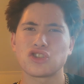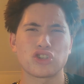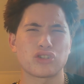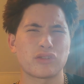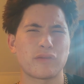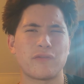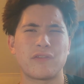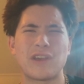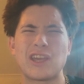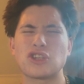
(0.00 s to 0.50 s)

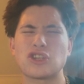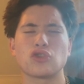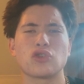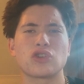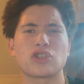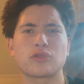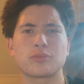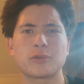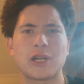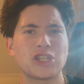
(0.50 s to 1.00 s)
just facial
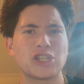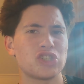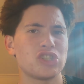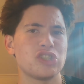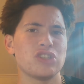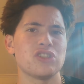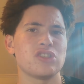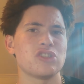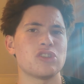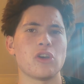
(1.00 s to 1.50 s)

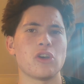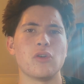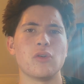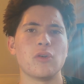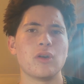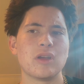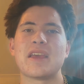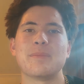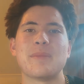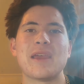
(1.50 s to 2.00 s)
expressions, so
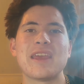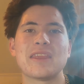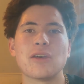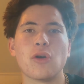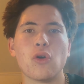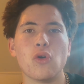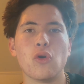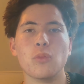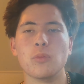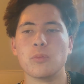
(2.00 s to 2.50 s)
it made the
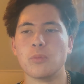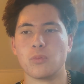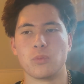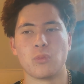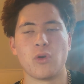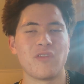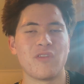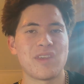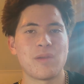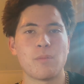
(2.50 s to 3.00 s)
whole
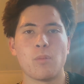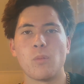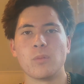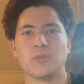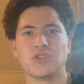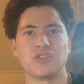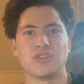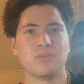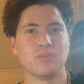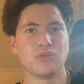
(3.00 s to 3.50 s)
movie
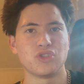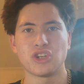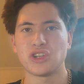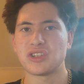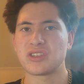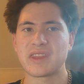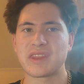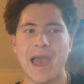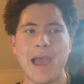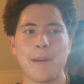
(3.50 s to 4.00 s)

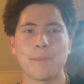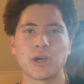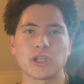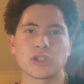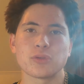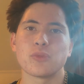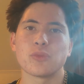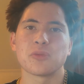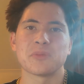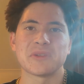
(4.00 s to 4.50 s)
just that
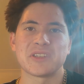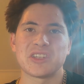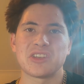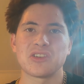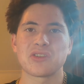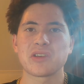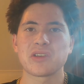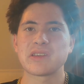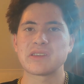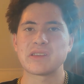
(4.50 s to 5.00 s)
much more
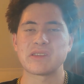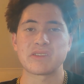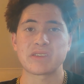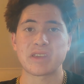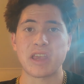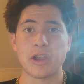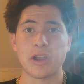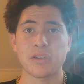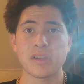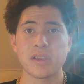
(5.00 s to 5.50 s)
mysterious and
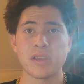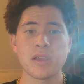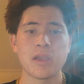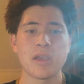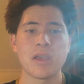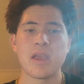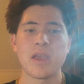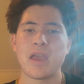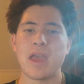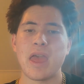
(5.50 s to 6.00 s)
scary.
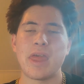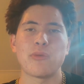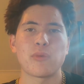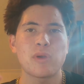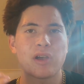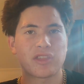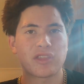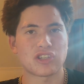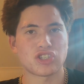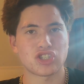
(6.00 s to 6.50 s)
And then we got the